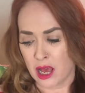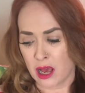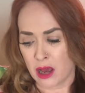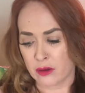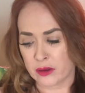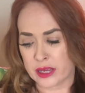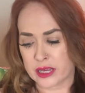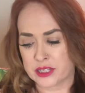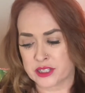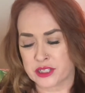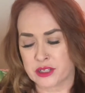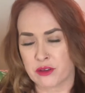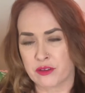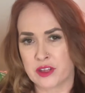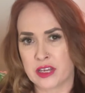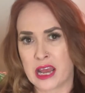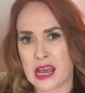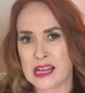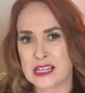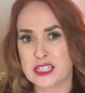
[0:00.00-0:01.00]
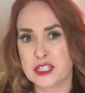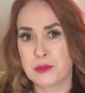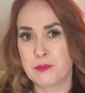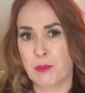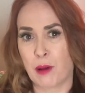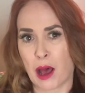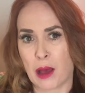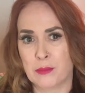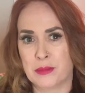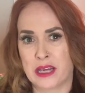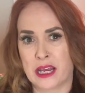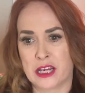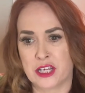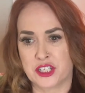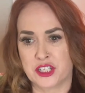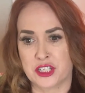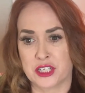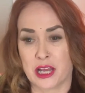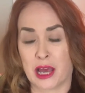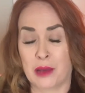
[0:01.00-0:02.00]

Okay, so the next abomination,